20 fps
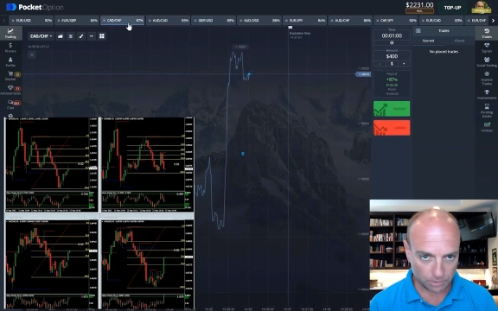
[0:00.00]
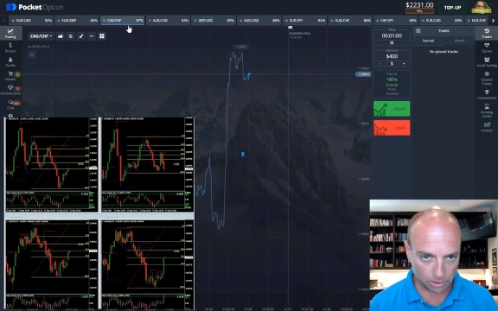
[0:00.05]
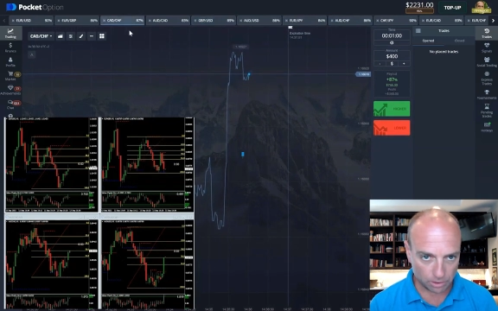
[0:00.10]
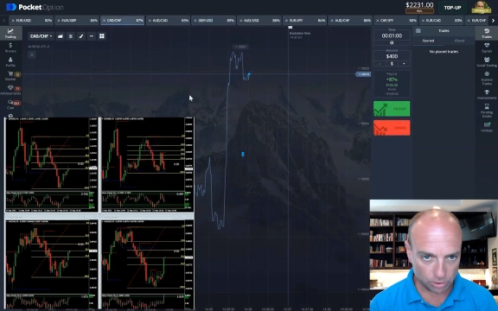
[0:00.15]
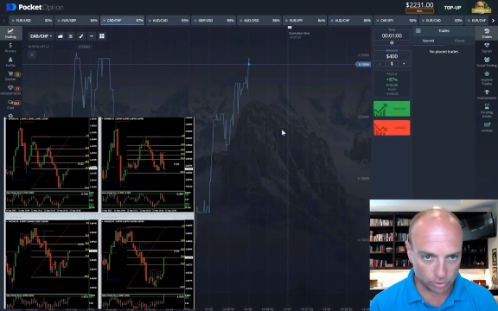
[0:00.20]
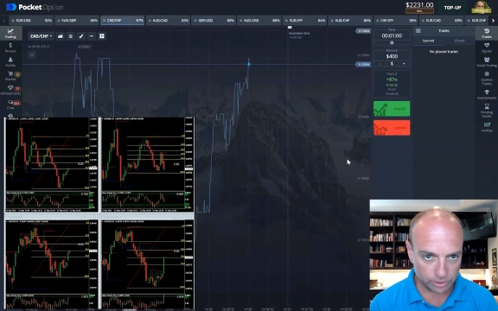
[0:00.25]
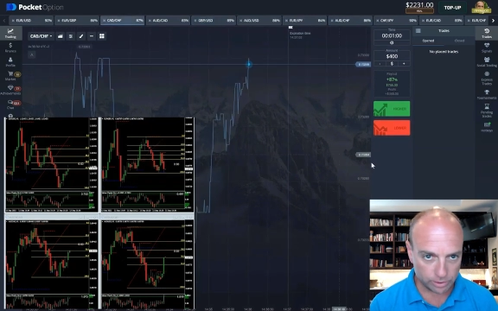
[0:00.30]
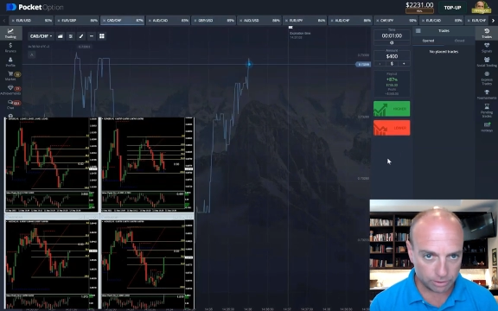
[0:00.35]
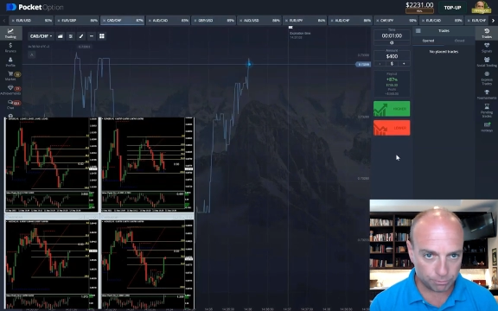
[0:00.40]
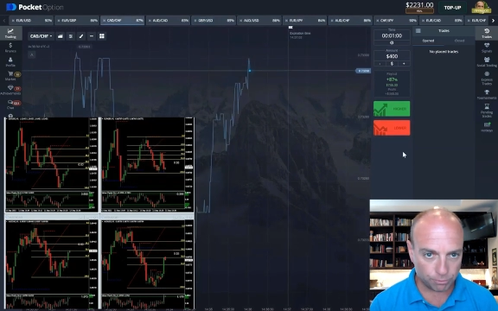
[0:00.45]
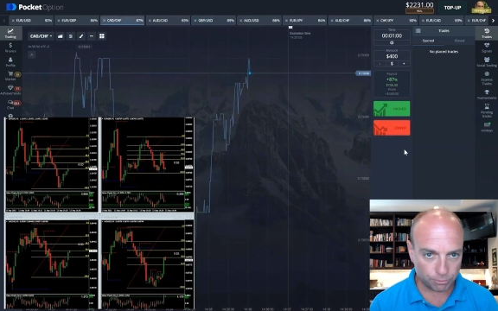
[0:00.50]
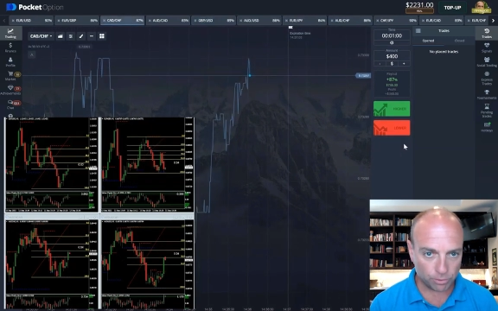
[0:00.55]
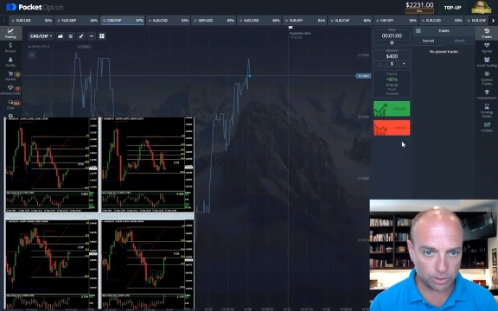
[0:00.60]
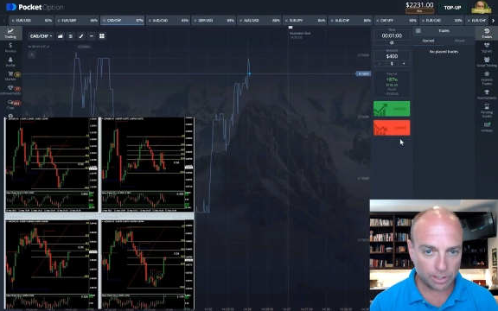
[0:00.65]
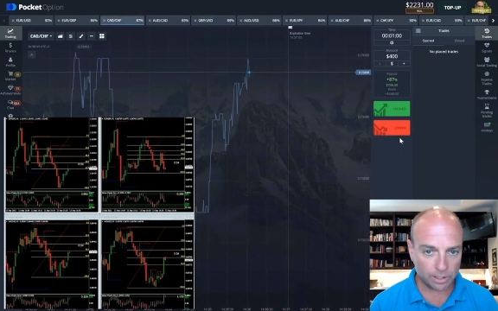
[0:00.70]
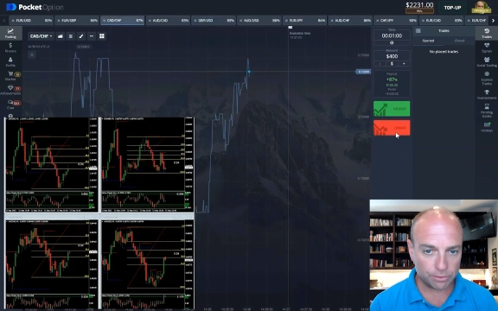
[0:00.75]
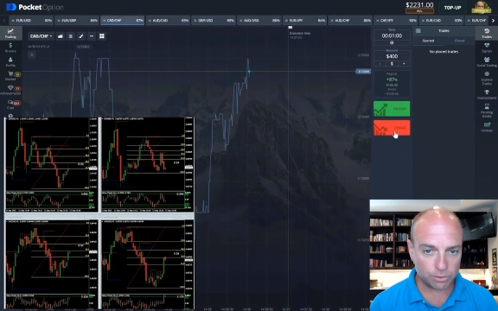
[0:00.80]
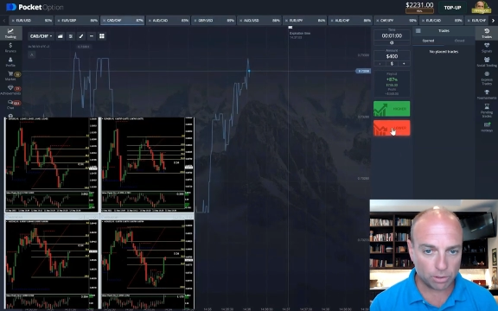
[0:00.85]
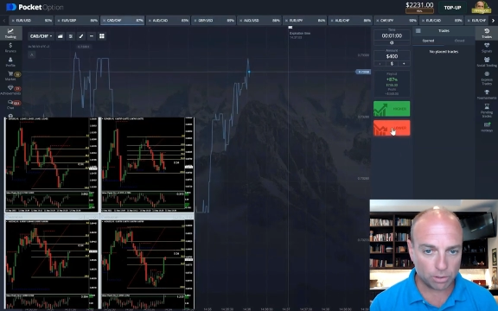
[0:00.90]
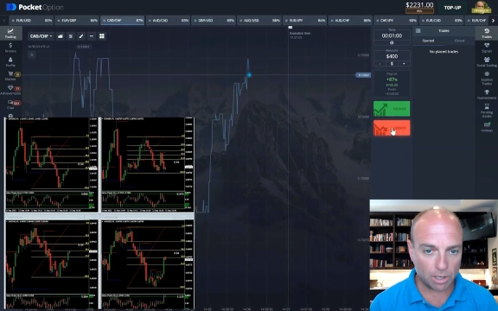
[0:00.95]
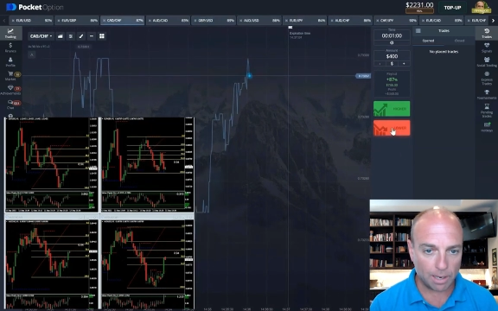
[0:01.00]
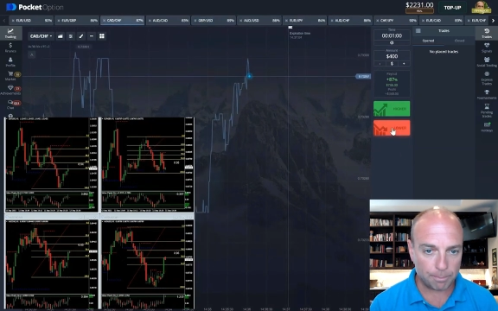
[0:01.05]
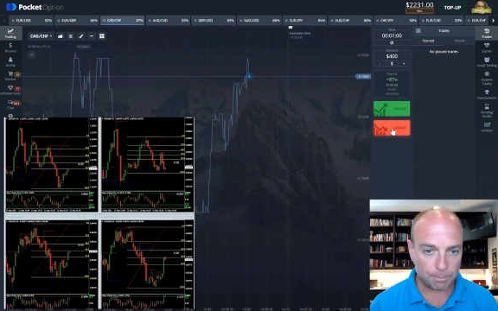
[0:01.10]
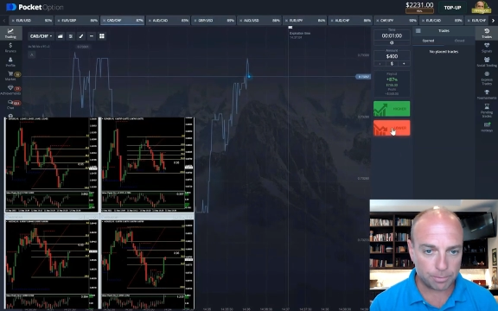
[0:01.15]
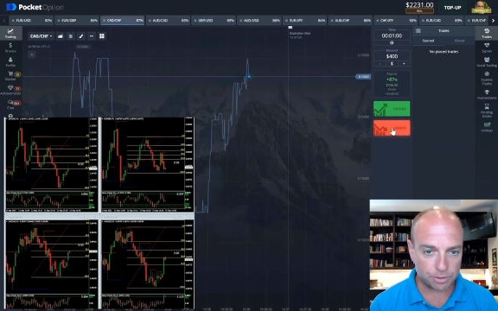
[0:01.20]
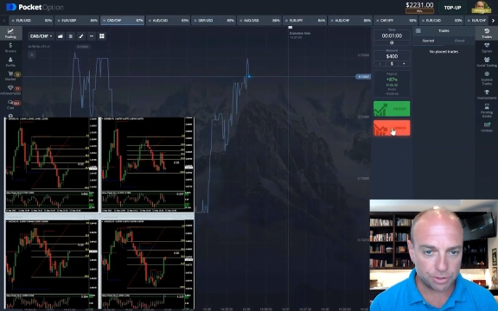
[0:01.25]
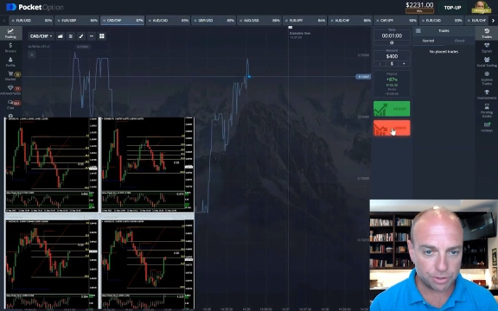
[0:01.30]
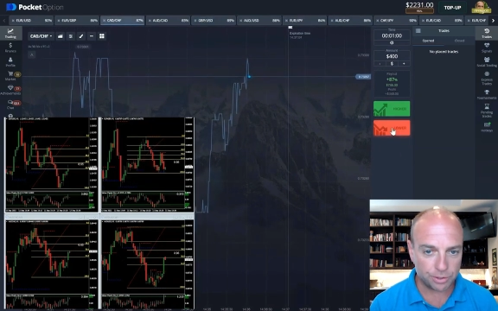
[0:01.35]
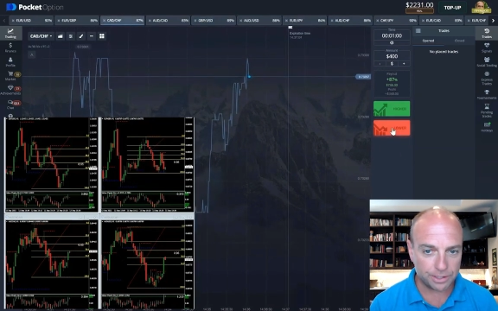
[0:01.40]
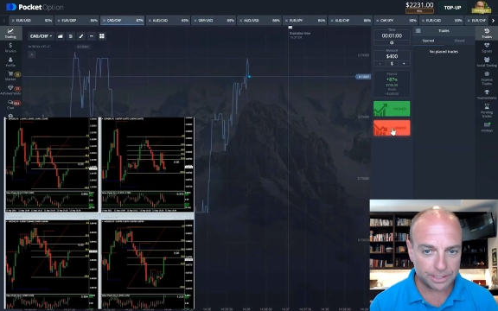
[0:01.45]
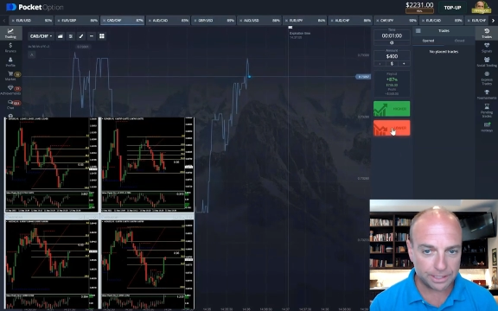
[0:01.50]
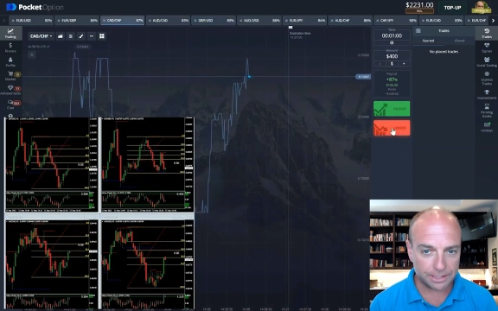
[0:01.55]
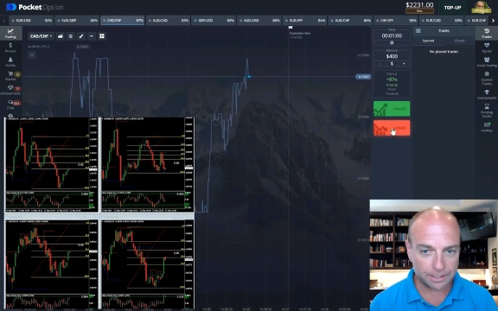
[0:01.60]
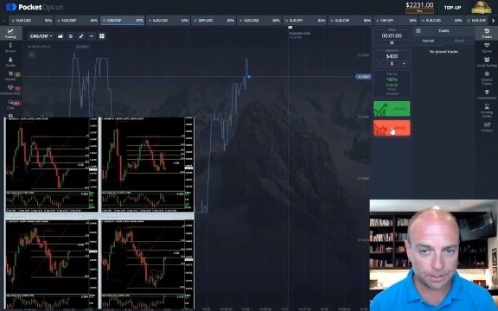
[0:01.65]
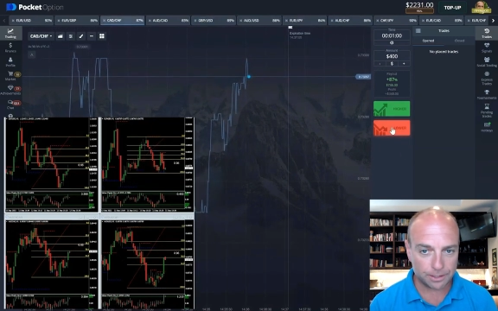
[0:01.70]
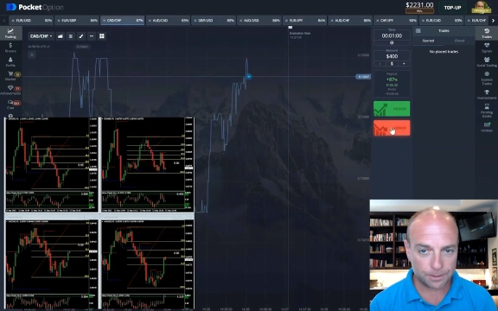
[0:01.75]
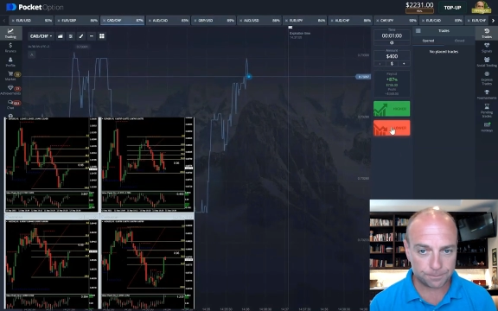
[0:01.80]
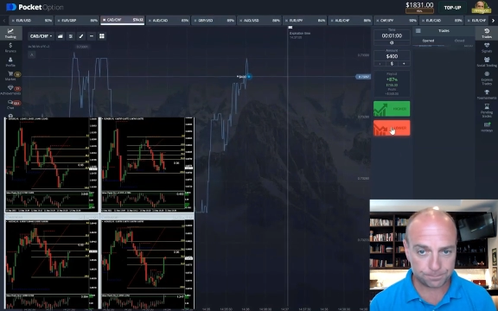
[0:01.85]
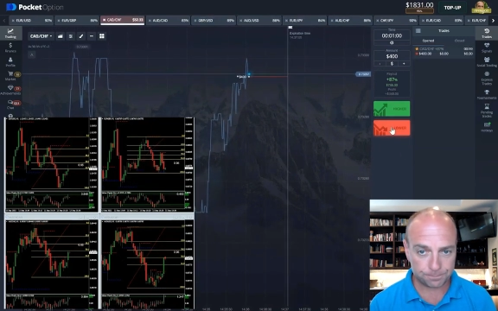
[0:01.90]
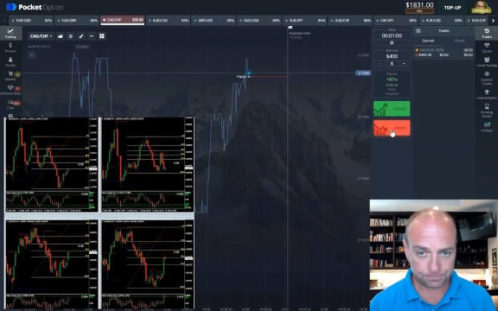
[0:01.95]
Looking for another opportunity
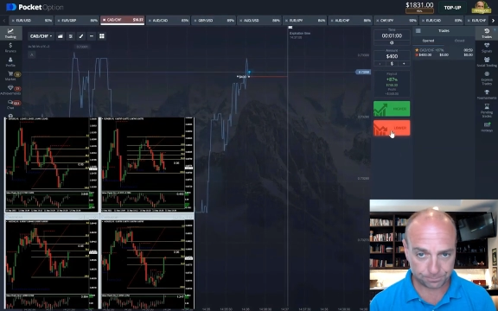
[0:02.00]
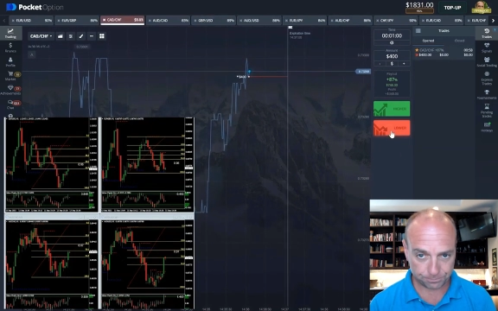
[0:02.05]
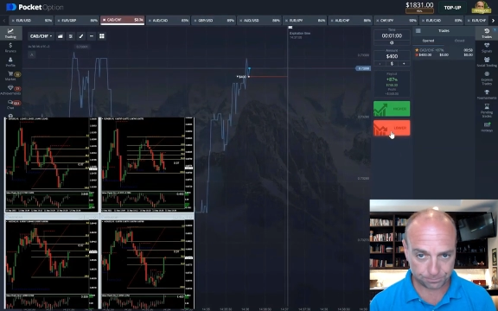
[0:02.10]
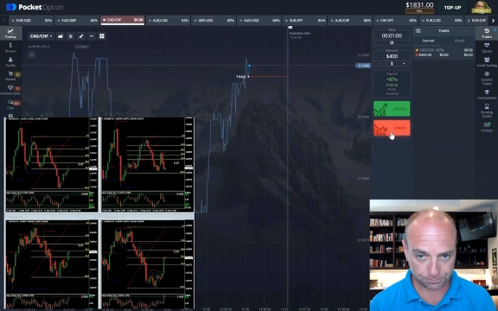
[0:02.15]
here.